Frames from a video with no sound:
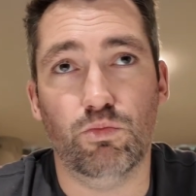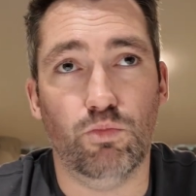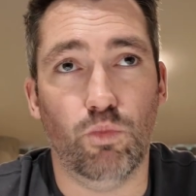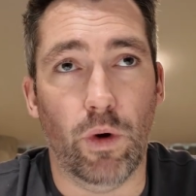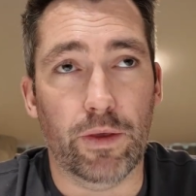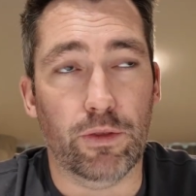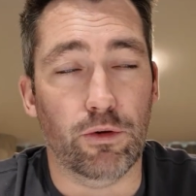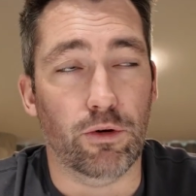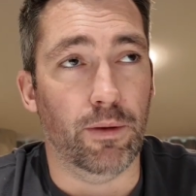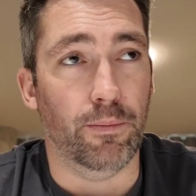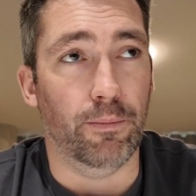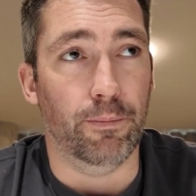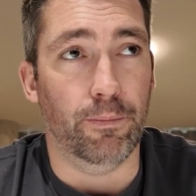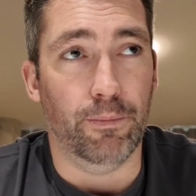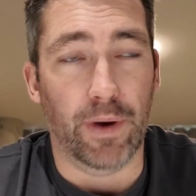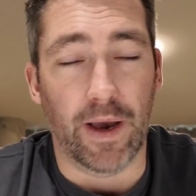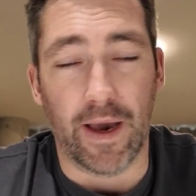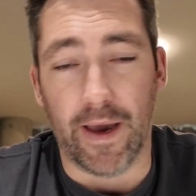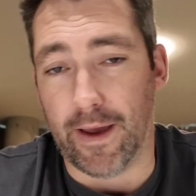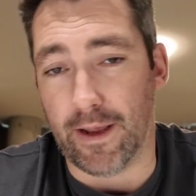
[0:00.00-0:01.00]
whether I'm
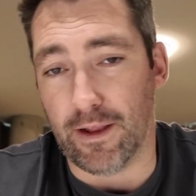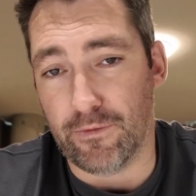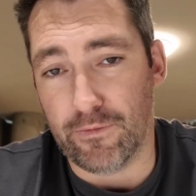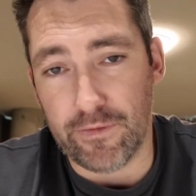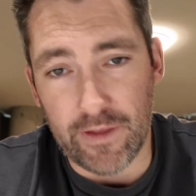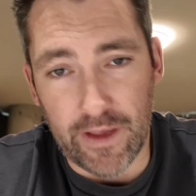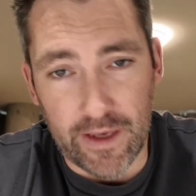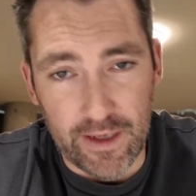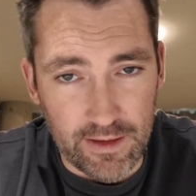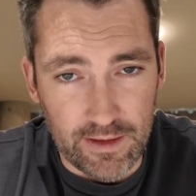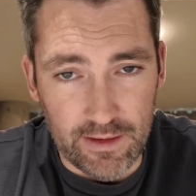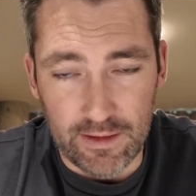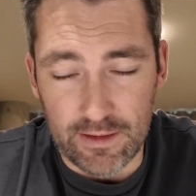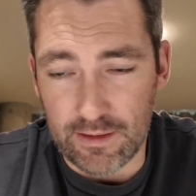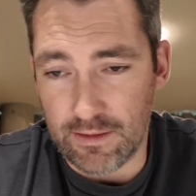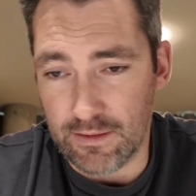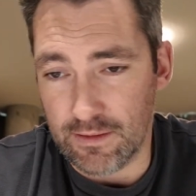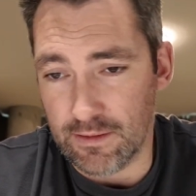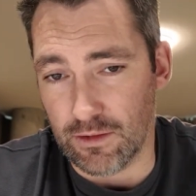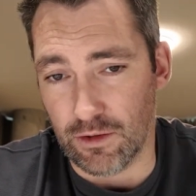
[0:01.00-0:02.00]
buying a flight
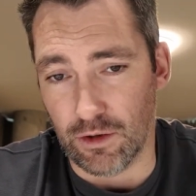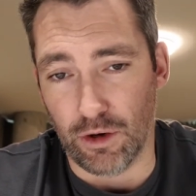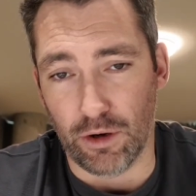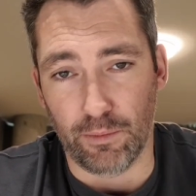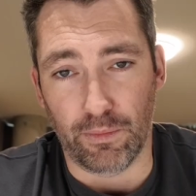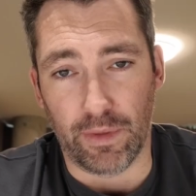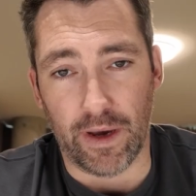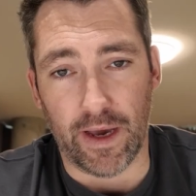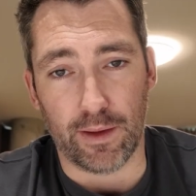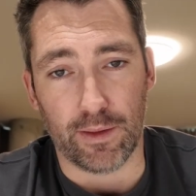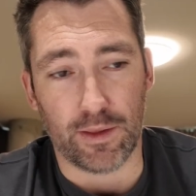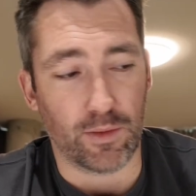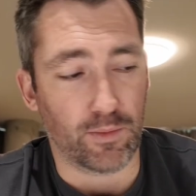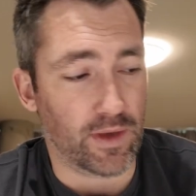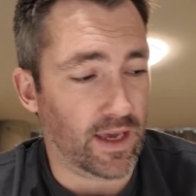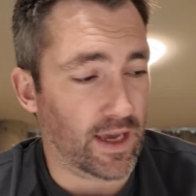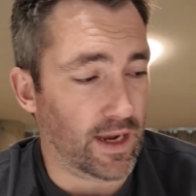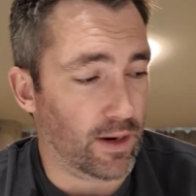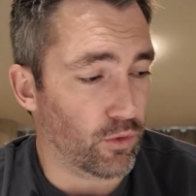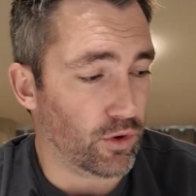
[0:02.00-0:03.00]
or I'm buying some
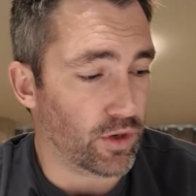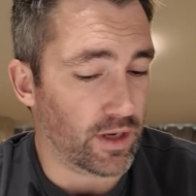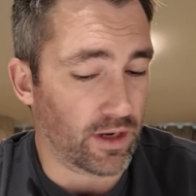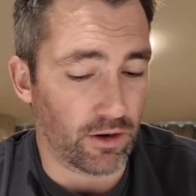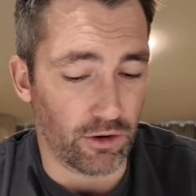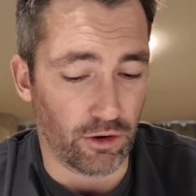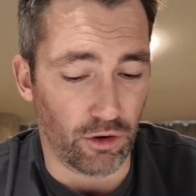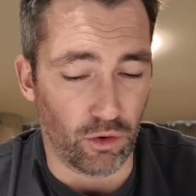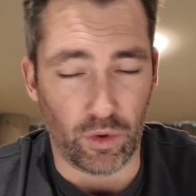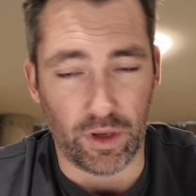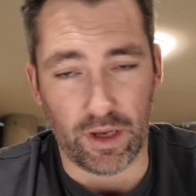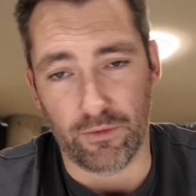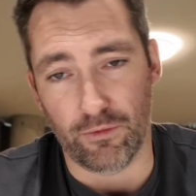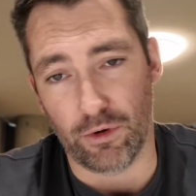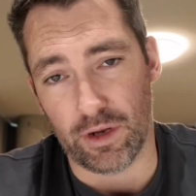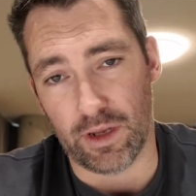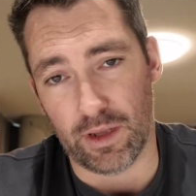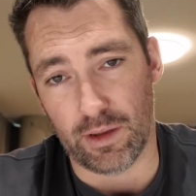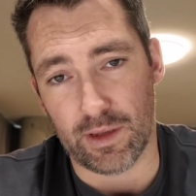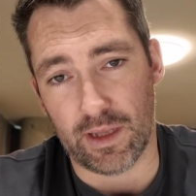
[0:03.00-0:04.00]
camera gear or
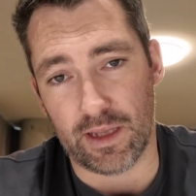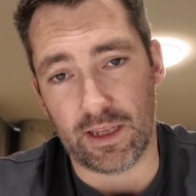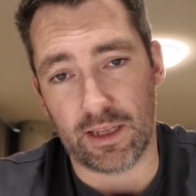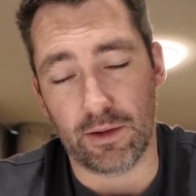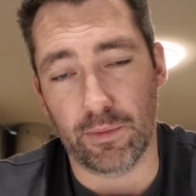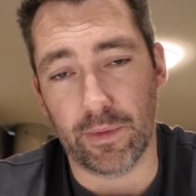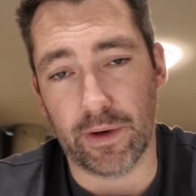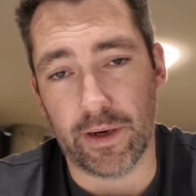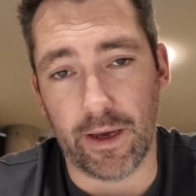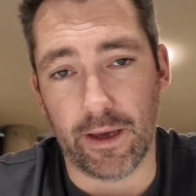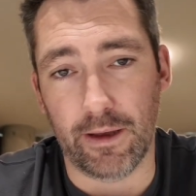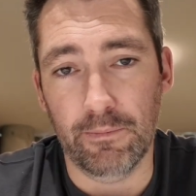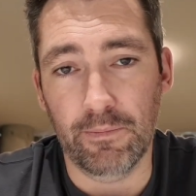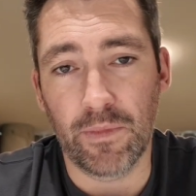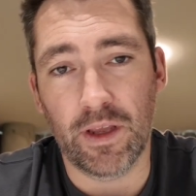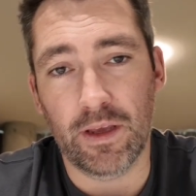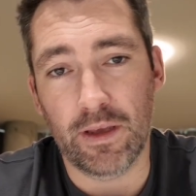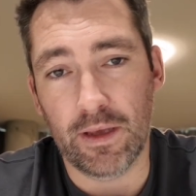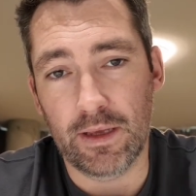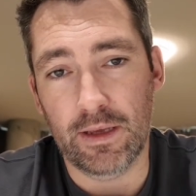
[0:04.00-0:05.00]
whatever it is I need to buy.
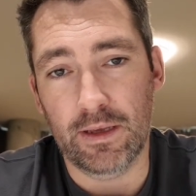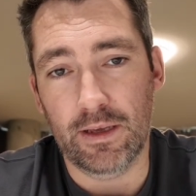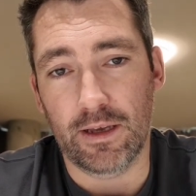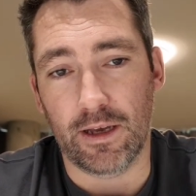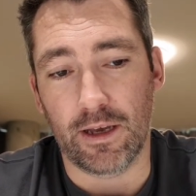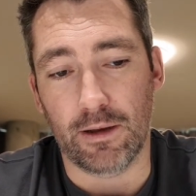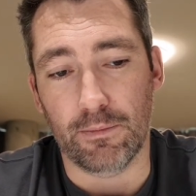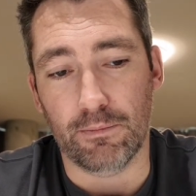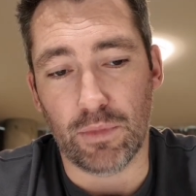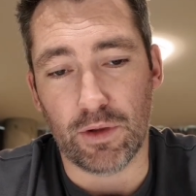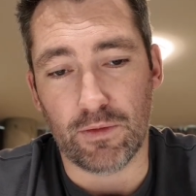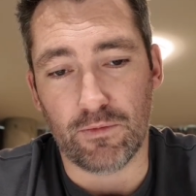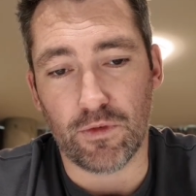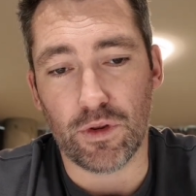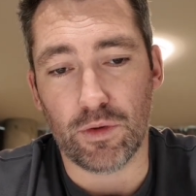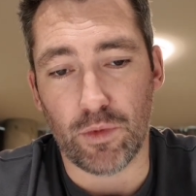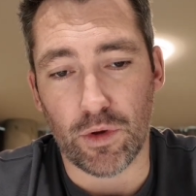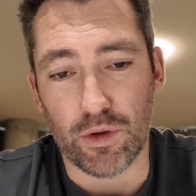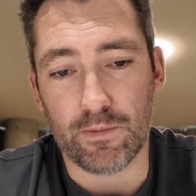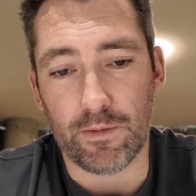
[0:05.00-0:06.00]
But for
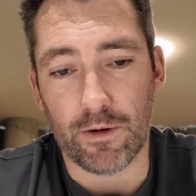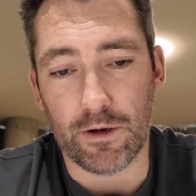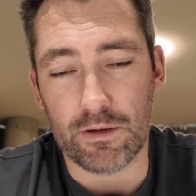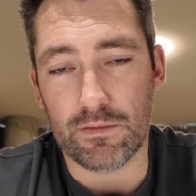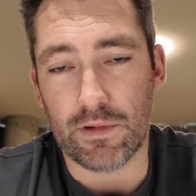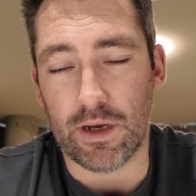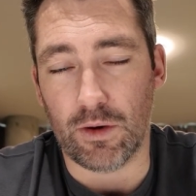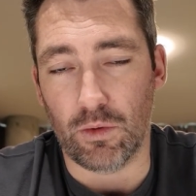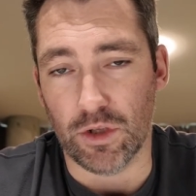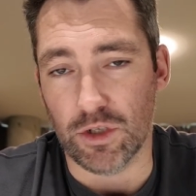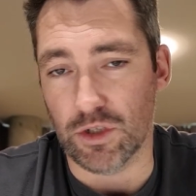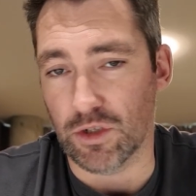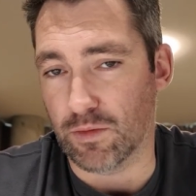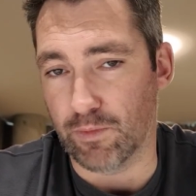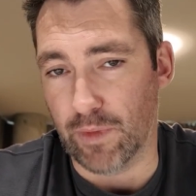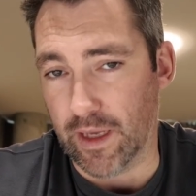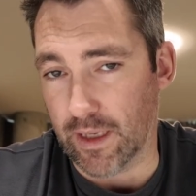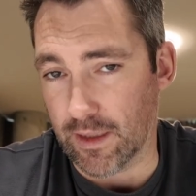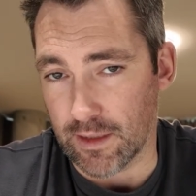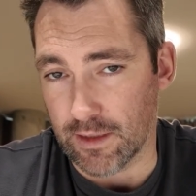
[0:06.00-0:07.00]
the most part, I will
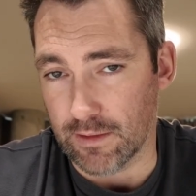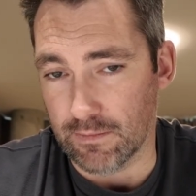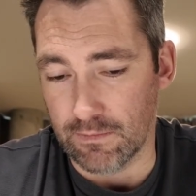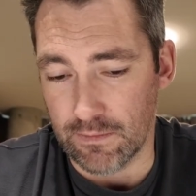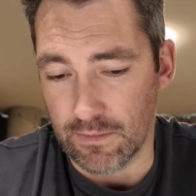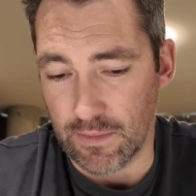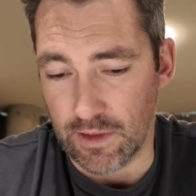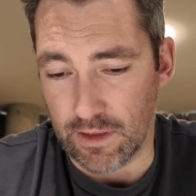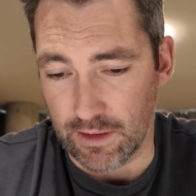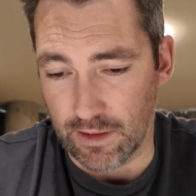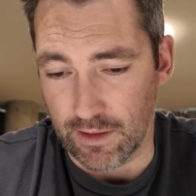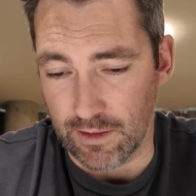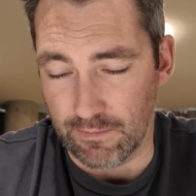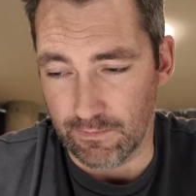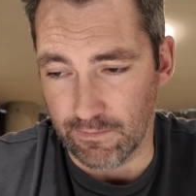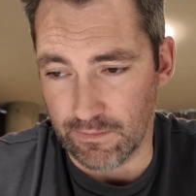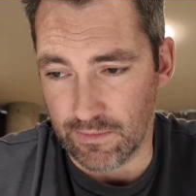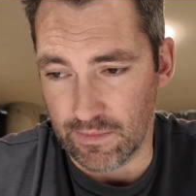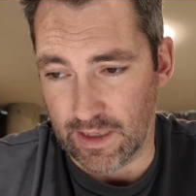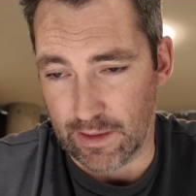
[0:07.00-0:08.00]
just bank it.
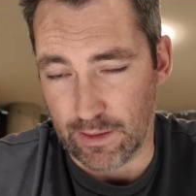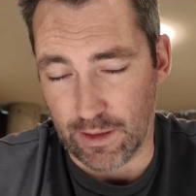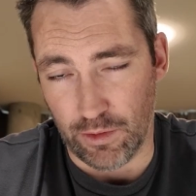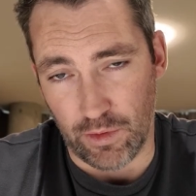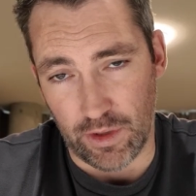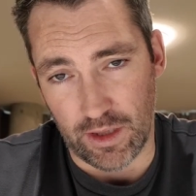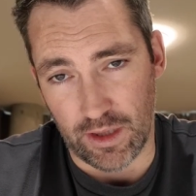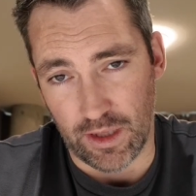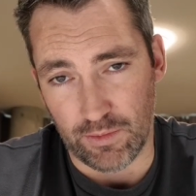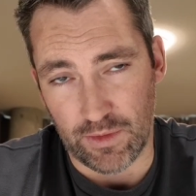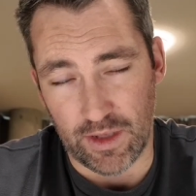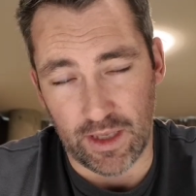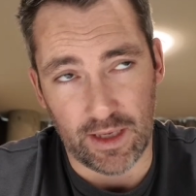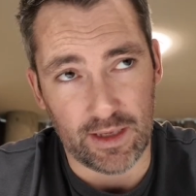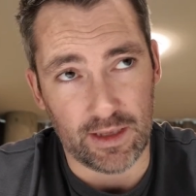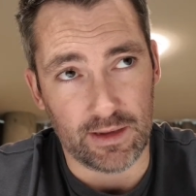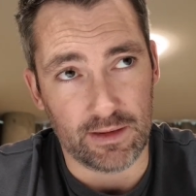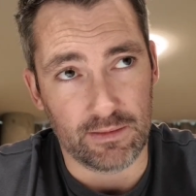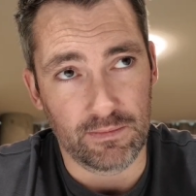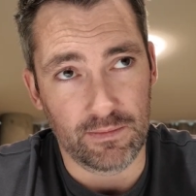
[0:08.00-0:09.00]
And that's how I ended up
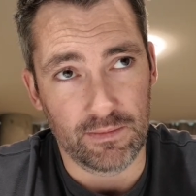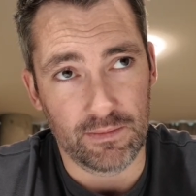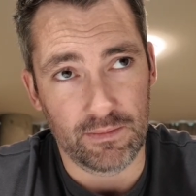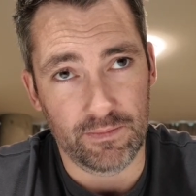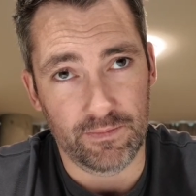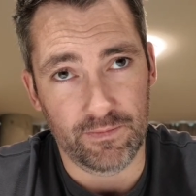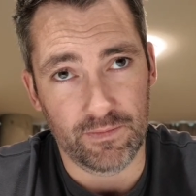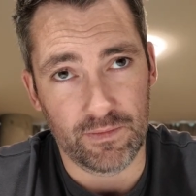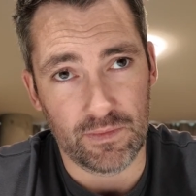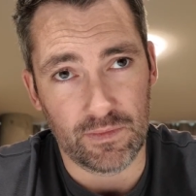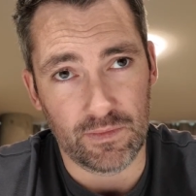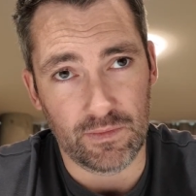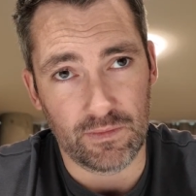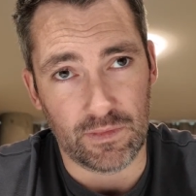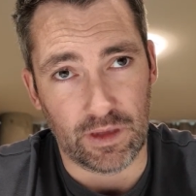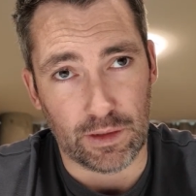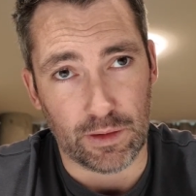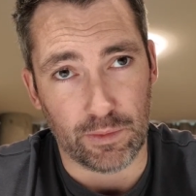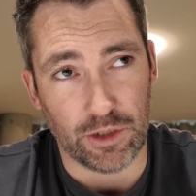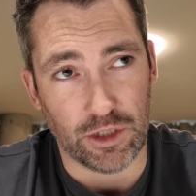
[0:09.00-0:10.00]
taking
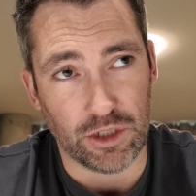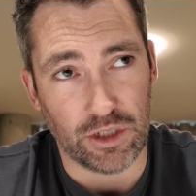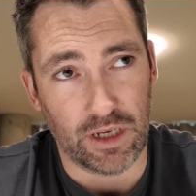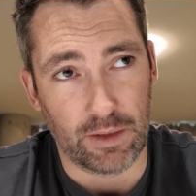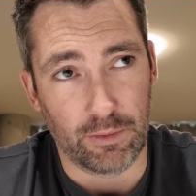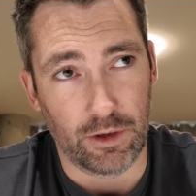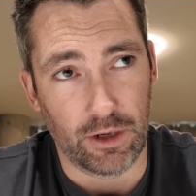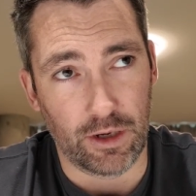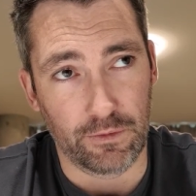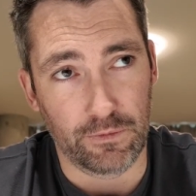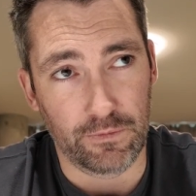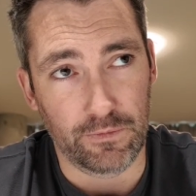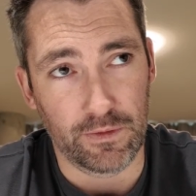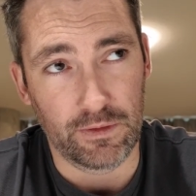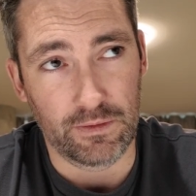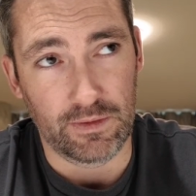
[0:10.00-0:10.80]
this much time off.